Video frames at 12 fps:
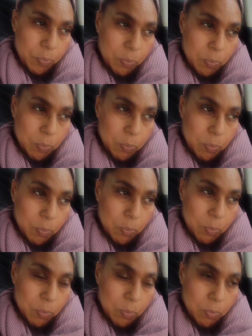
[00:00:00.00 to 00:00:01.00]

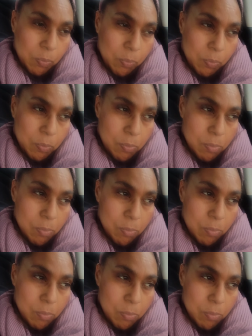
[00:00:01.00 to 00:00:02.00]

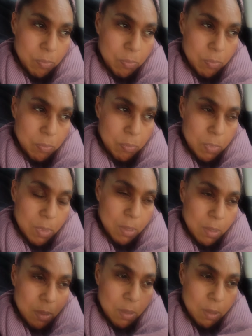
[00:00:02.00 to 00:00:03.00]
(silence)